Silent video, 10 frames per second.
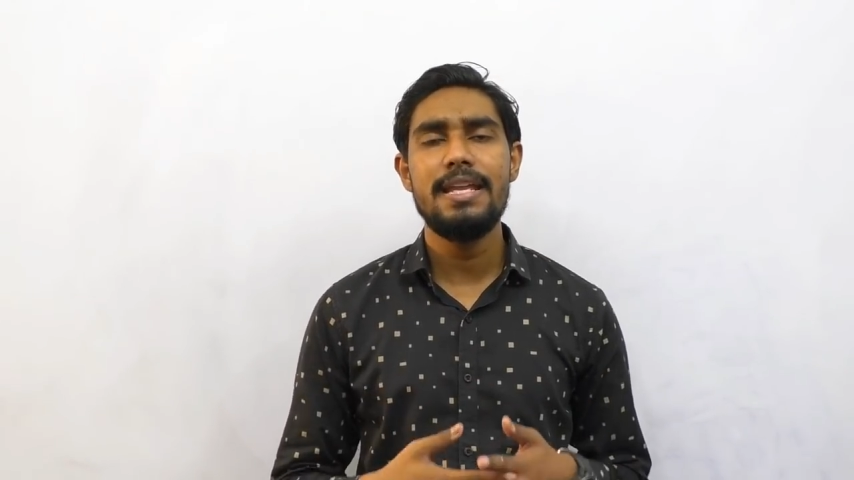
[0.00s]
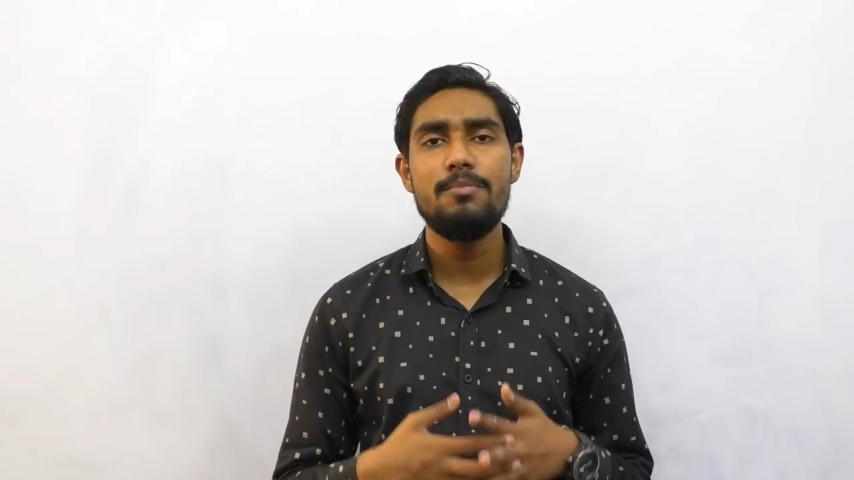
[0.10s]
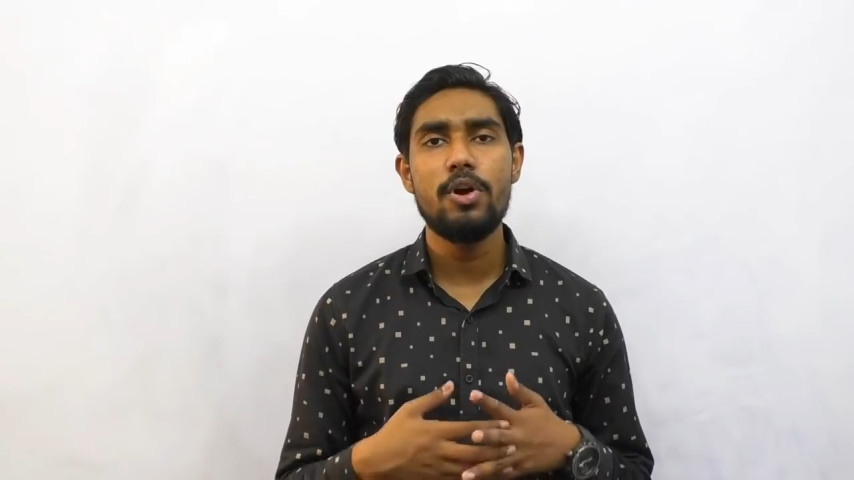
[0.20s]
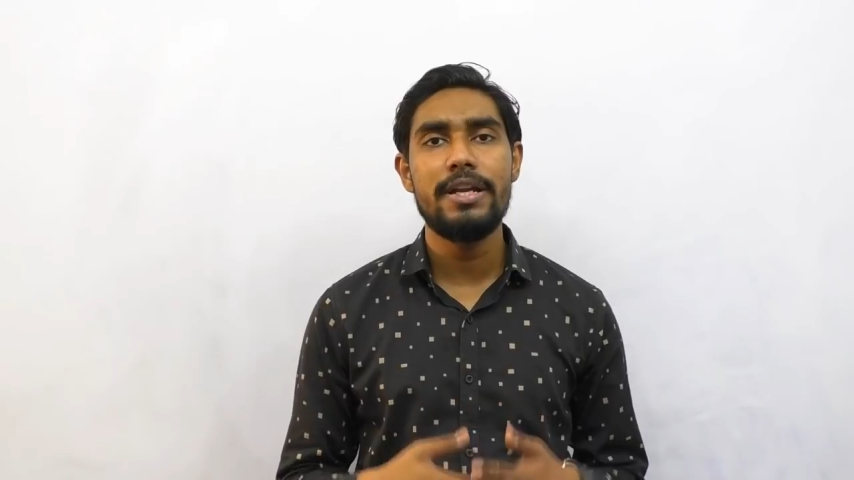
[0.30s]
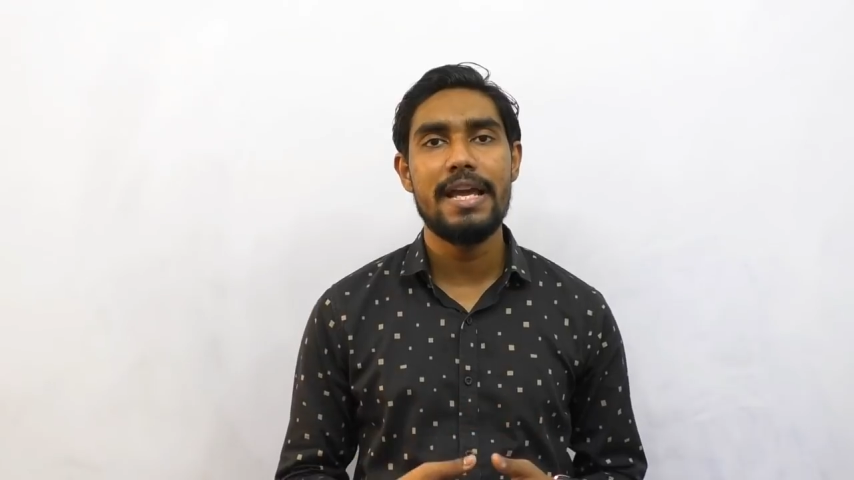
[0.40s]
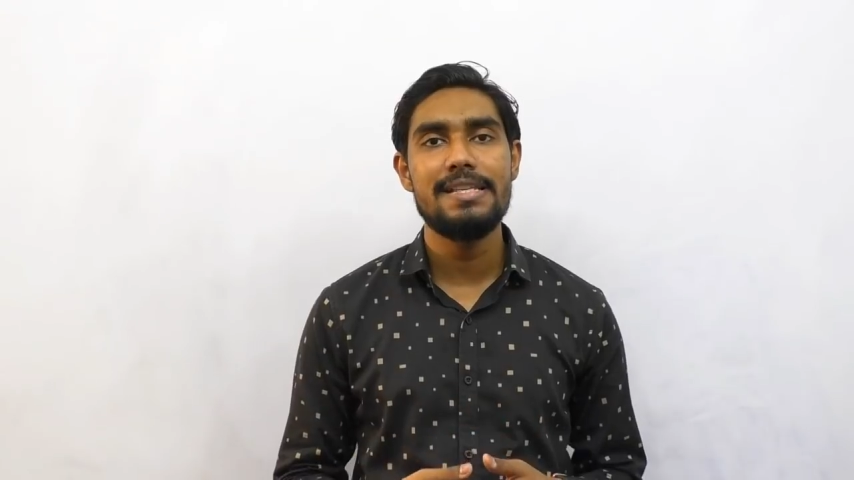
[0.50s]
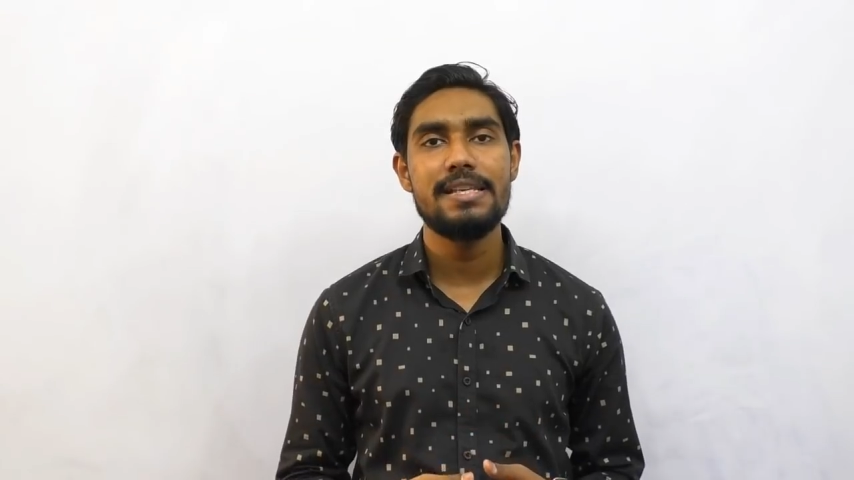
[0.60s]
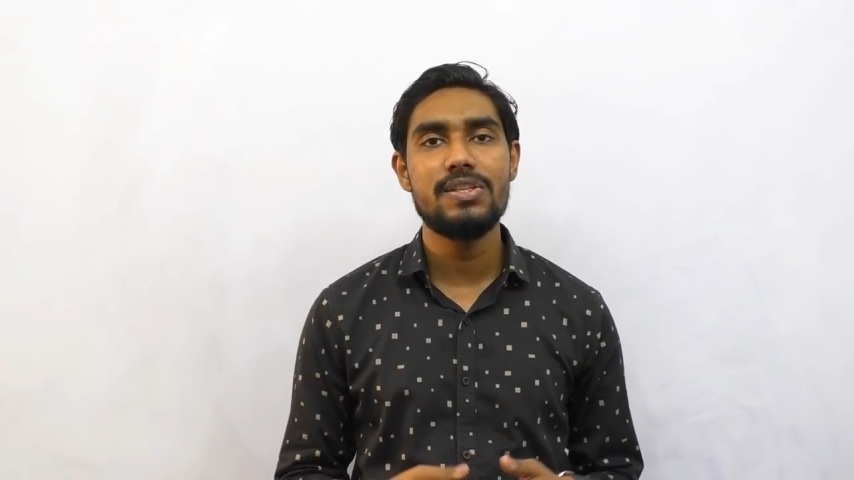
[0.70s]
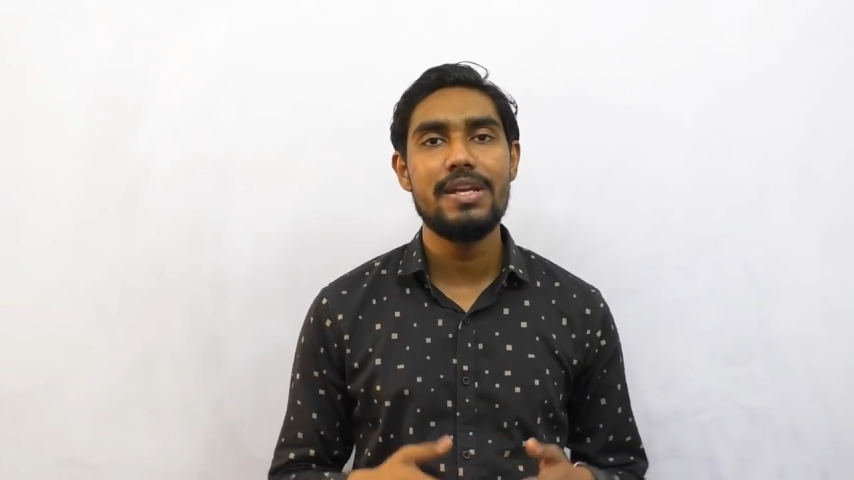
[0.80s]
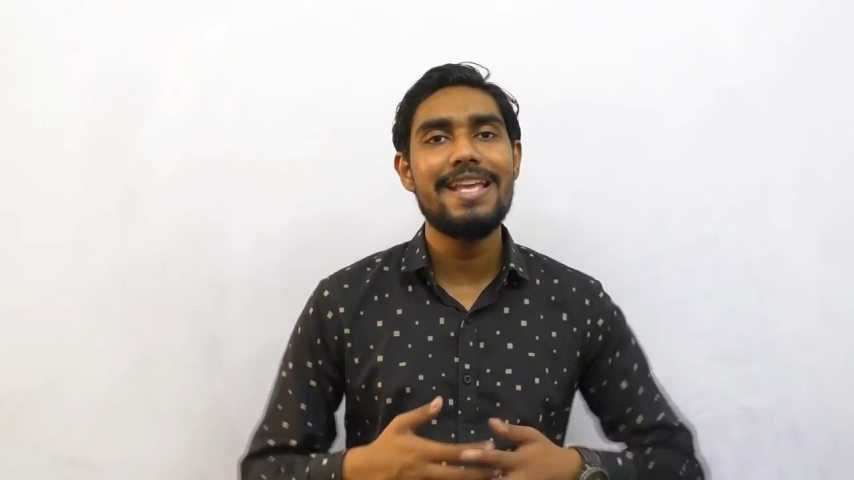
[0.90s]

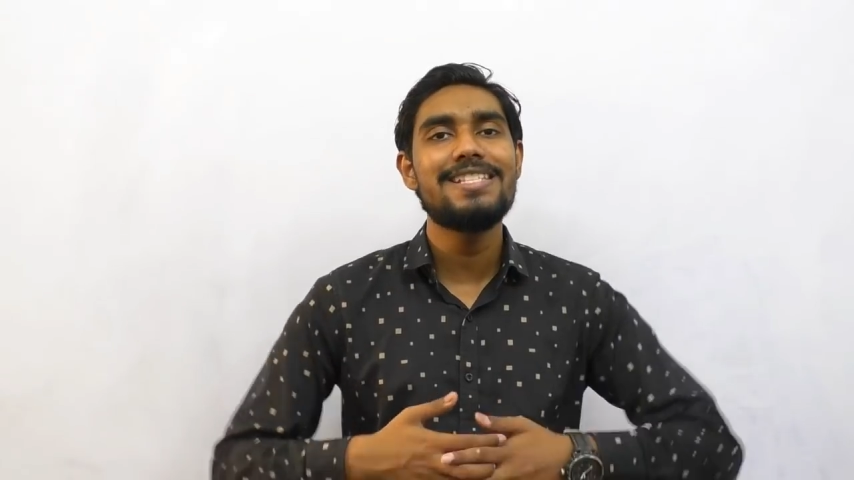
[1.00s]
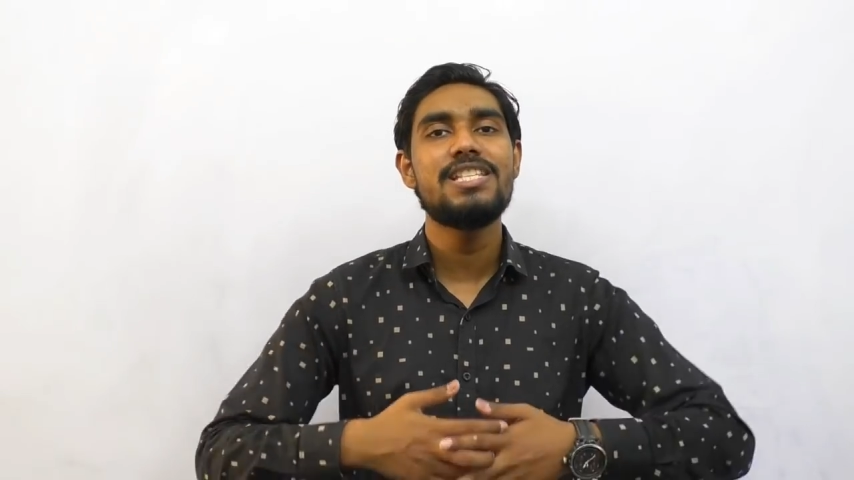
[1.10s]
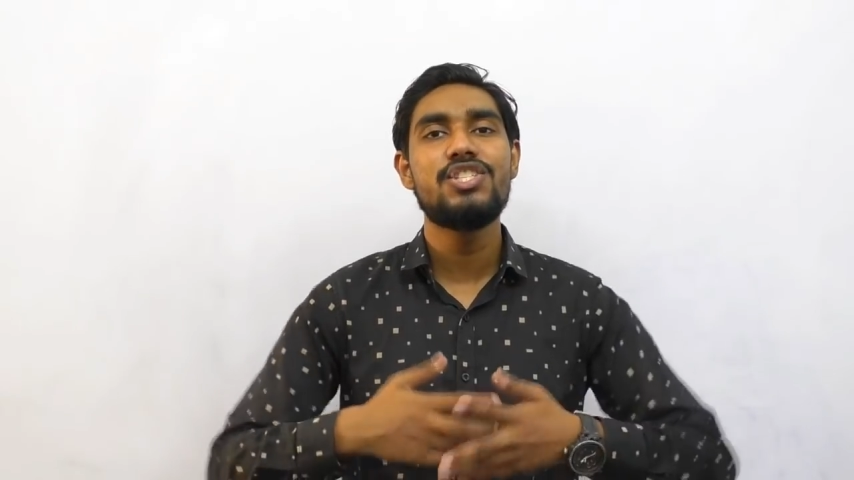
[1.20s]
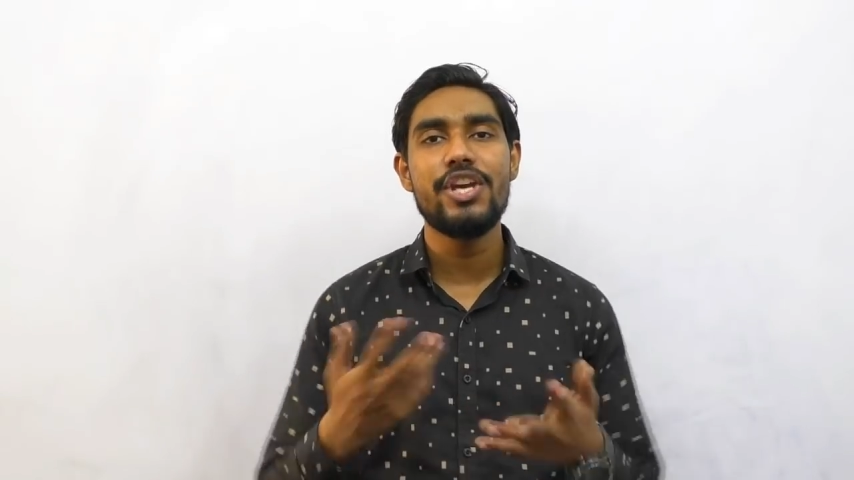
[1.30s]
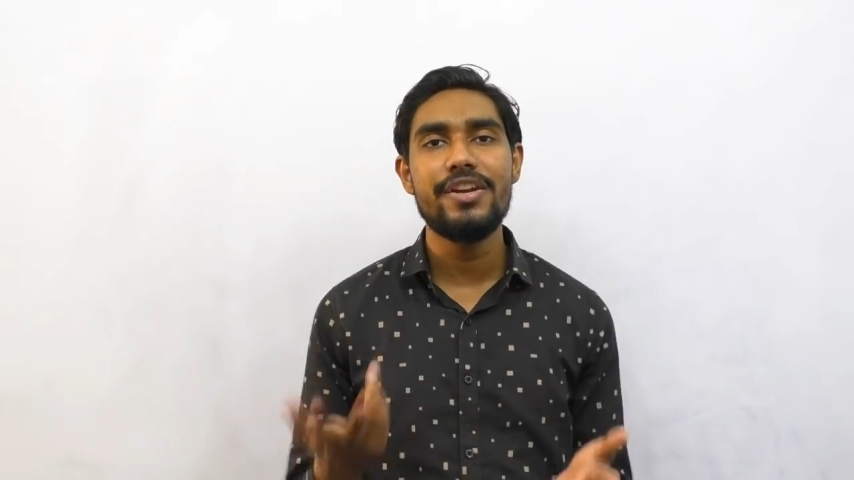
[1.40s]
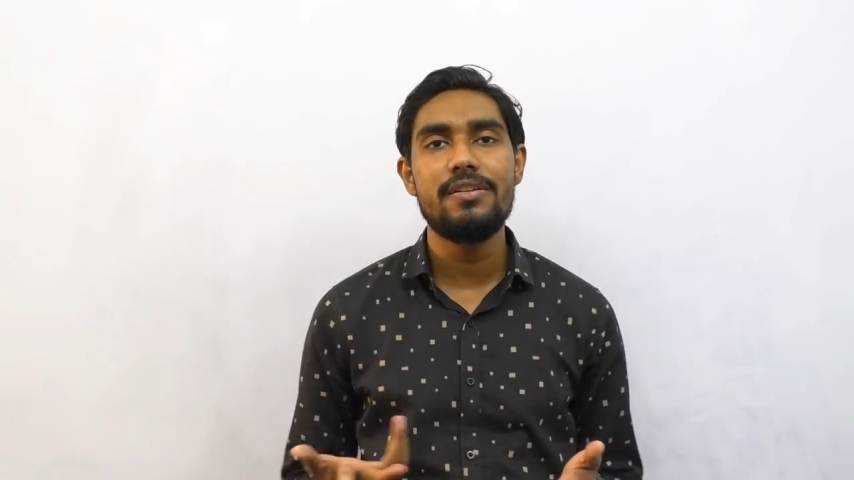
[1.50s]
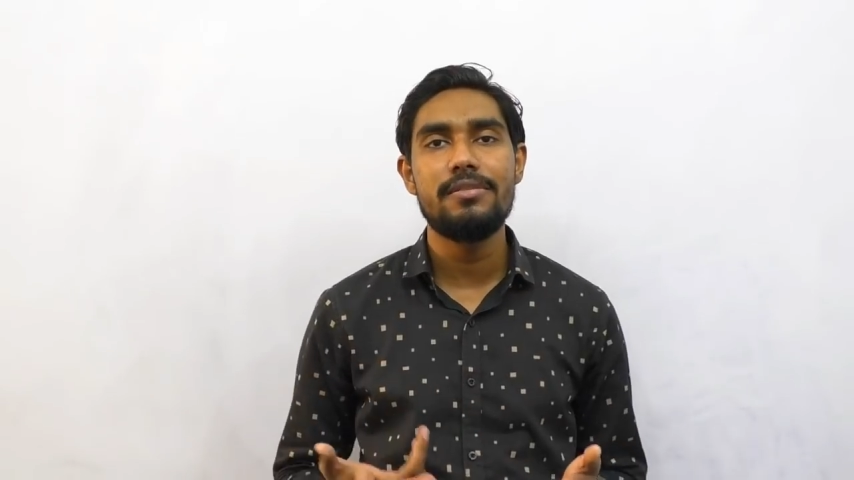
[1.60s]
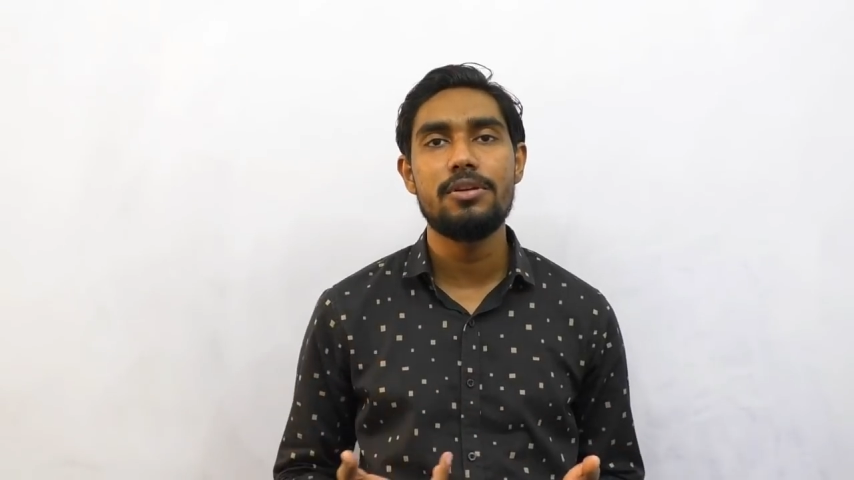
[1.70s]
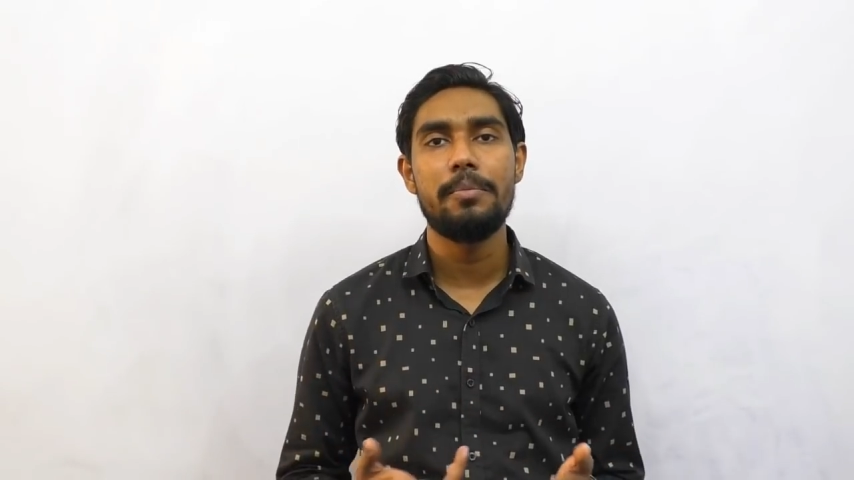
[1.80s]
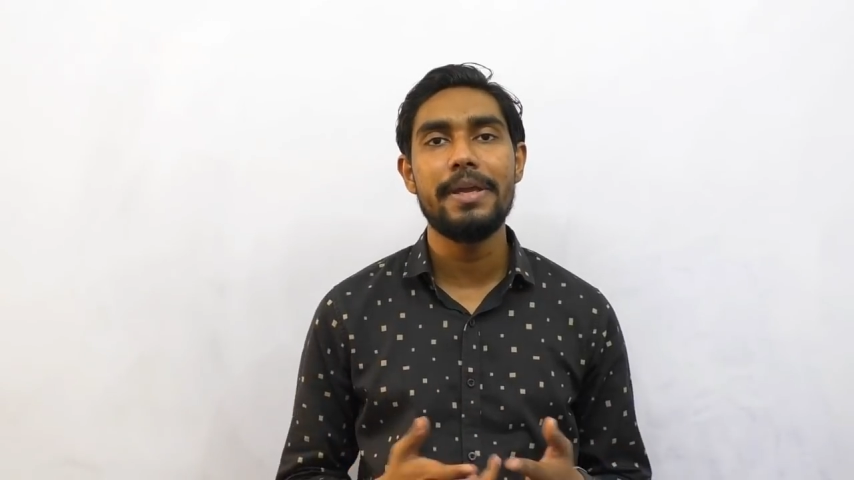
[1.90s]
demonetization is a
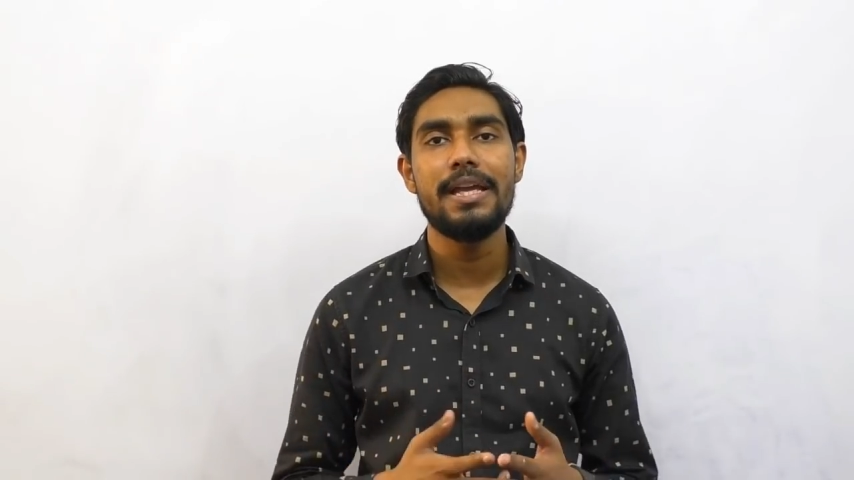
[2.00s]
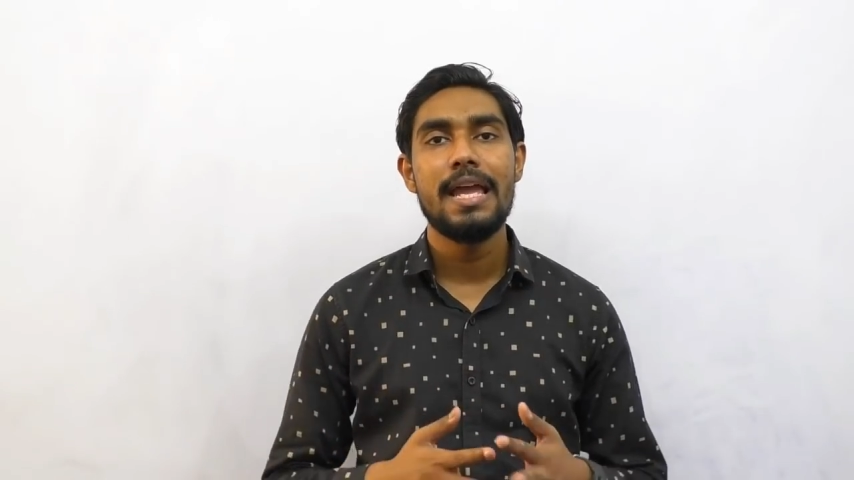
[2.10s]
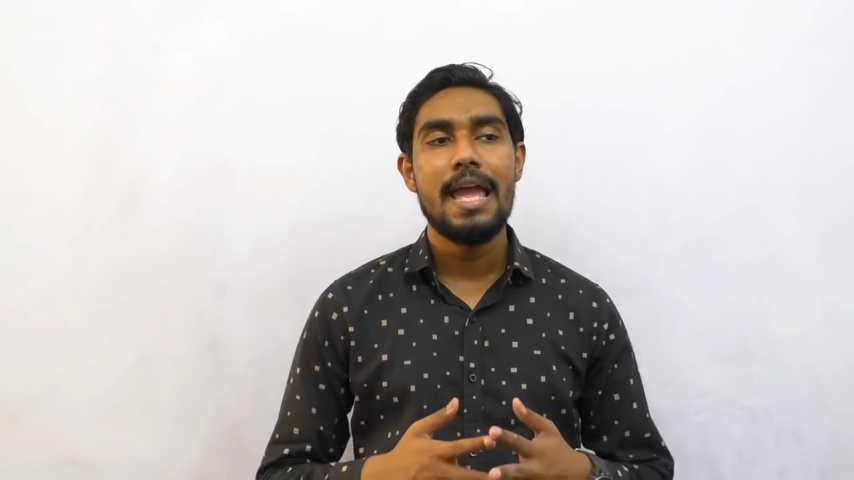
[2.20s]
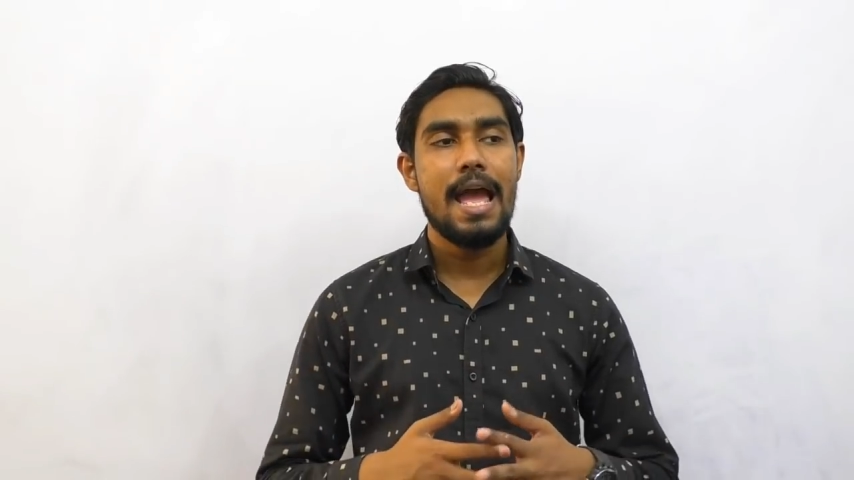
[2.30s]
general topic,